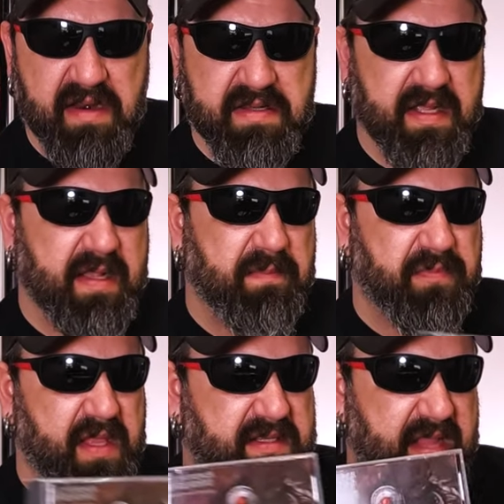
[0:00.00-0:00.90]
and
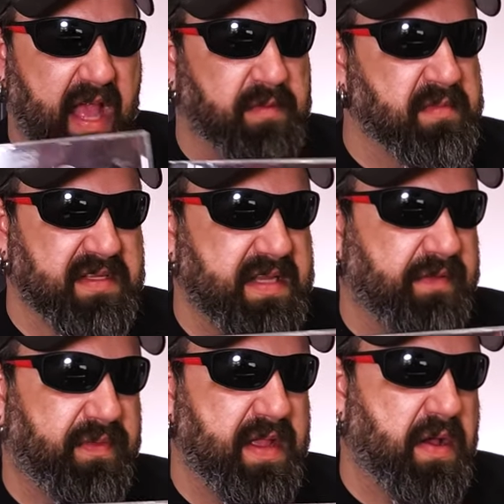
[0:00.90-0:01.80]
this album is
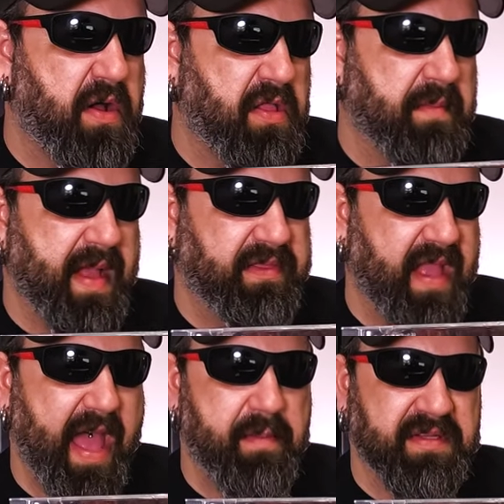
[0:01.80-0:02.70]
definitely all about
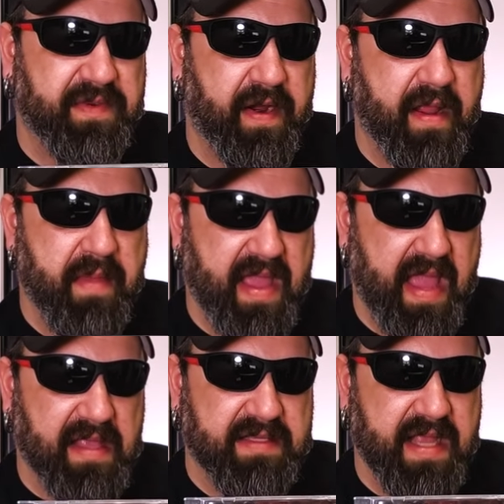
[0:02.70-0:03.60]
the atmosphere and
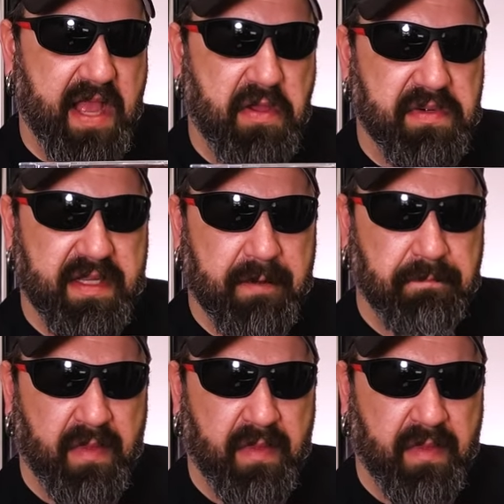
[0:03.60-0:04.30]
making it sound